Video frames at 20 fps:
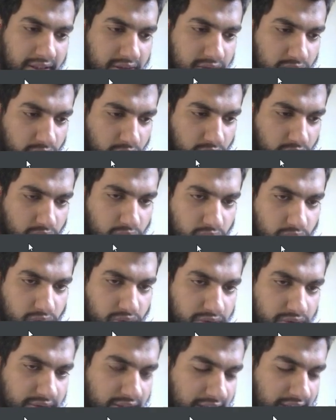So
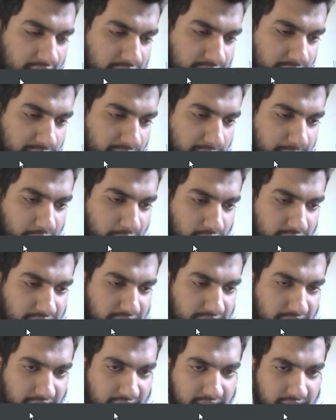the next one will be on
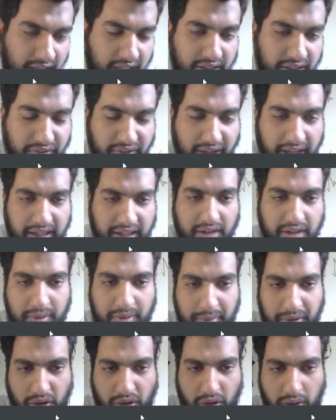16th and the final one
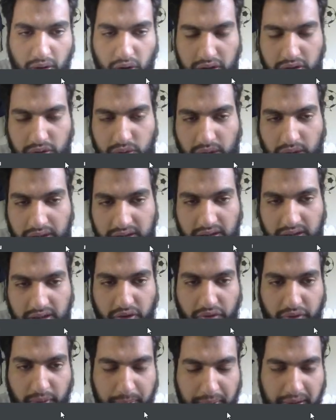will be on 23rd
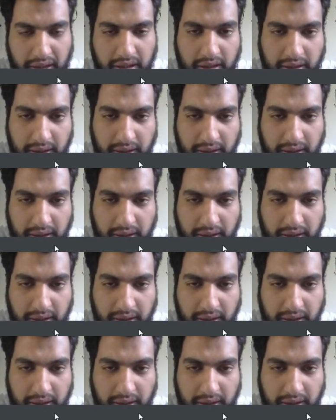of April,